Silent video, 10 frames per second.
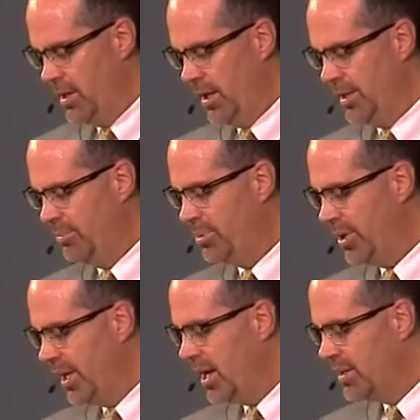in the
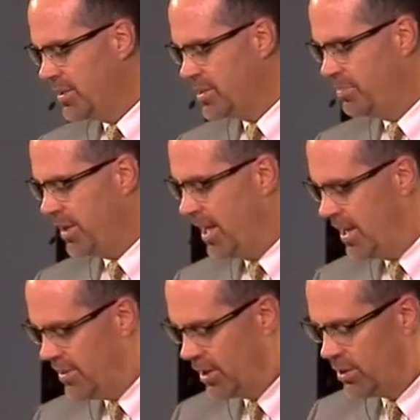putting on display
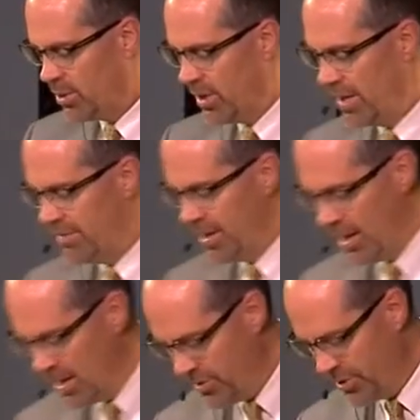the glory of
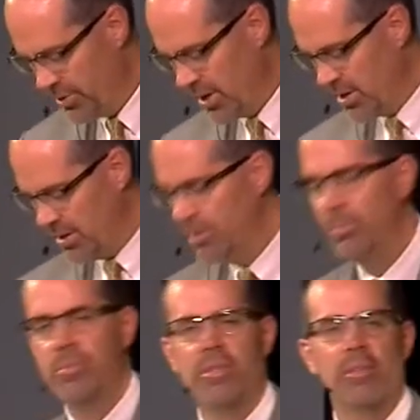God through our
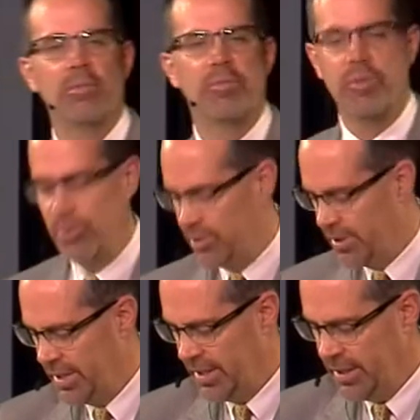homes and the fruit
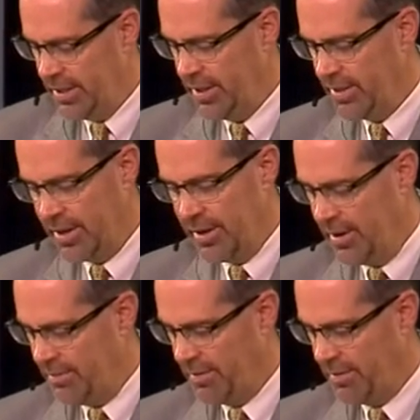thereof.